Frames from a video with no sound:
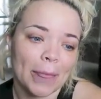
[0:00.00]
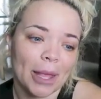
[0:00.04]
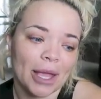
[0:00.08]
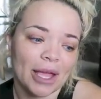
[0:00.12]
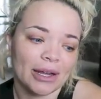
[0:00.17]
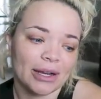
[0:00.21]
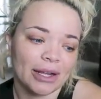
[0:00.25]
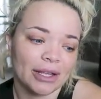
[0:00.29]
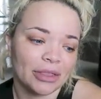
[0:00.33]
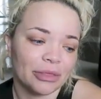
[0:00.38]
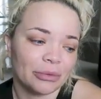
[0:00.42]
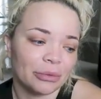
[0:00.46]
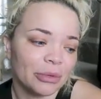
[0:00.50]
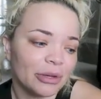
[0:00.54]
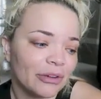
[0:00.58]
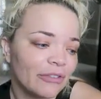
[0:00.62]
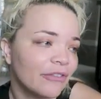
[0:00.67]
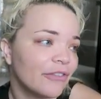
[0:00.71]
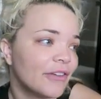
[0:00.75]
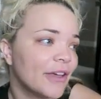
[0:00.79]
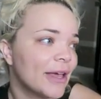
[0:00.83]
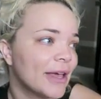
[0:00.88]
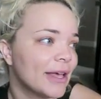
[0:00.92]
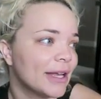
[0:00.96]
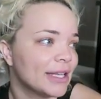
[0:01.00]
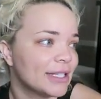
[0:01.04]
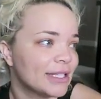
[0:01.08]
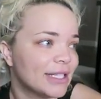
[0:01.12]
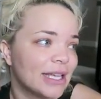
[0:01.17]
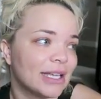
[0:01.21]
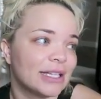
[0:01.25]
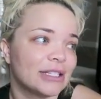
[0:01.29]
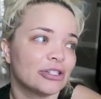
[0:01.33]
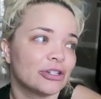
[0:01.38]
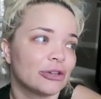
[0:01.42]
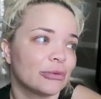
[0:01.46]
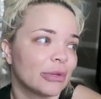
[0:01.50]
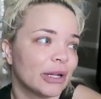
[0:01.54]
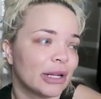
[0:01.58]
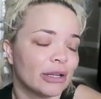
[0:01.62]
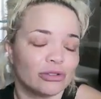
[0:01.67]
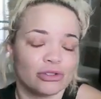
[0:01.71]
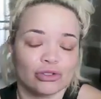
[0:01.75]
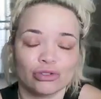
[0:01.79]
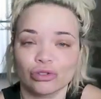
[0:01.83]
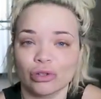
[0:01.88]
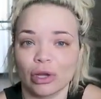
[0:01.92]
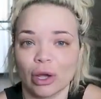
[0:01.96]
And I threw a fit and a tantrum, and I
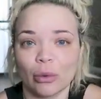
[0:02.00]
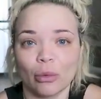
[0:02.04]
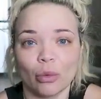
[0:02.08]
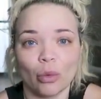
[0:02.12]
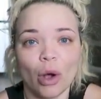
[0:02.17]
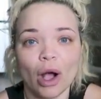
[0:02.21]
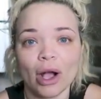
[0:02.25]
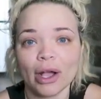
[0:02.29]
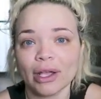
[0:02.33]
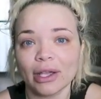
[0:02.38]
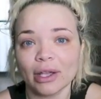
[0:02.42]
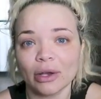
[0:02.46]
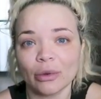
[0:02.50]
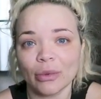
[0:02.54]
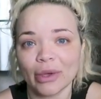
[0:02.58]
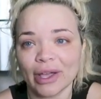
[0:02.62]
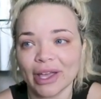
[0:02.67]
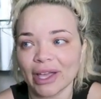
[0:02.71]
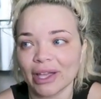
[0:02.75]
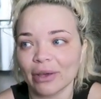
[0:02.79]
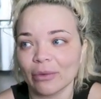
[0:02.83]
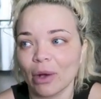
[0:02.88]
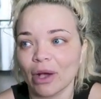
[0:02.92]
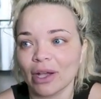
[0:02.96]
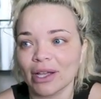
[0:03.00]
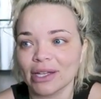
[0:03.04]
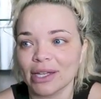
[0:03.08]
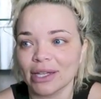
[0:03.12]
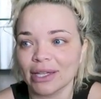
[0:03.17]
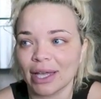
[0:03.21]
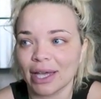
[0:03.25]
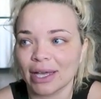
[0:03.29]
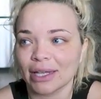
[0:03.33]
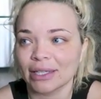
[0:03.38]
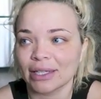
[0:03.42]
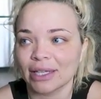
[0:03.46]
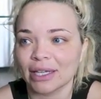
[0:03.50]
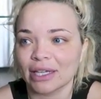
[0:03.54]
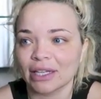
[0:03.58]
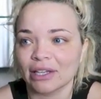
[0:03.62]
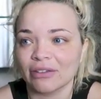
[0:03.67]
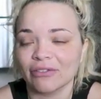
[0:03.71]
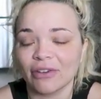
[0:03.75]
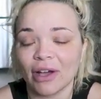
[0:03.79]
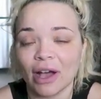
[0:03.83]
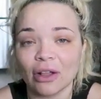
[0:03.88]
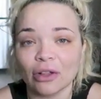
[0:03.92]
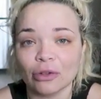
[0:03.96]
was walking away, walking down the alley, and
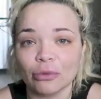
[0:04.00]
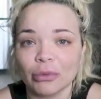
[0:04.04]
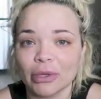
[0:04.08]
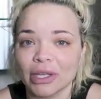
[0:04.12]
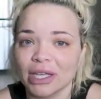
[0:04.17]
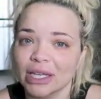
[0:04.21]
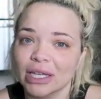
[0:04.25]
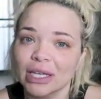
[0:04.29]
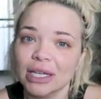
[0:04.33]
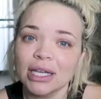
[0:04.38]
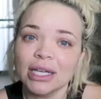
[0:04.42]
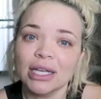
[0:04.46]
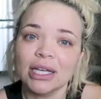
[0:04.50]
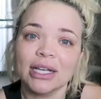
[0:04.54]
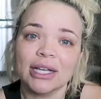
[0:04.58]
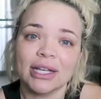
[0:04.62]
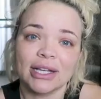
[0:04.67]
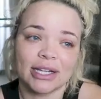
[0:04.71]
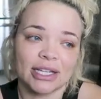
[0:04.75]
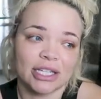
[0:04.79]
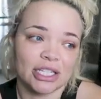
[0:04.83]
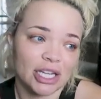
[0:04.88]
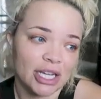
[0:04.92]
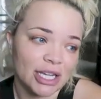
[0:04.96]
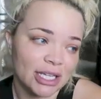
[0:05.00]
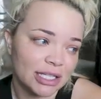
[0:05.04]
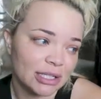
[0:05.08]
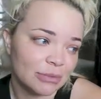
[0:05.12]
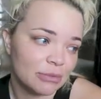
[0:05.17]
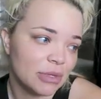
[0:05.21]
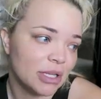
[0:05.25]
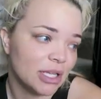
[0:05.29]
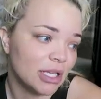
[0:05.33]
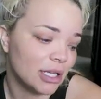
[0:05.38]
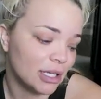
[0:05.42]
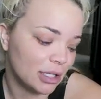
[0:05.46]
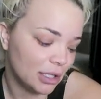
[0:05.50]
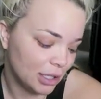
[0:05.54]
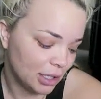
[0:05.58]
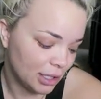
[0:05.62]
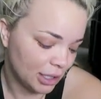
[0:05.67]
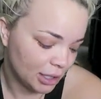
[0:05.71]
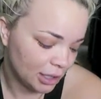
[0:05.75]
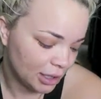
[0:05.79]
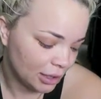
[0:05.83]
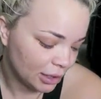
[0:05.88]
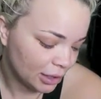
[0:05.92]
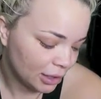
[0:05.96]
he followed me and he chased me,
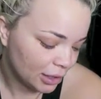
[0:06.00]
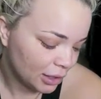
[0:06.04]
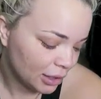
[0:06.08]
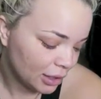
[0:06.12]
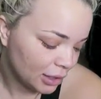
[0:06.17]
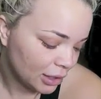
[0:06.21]
and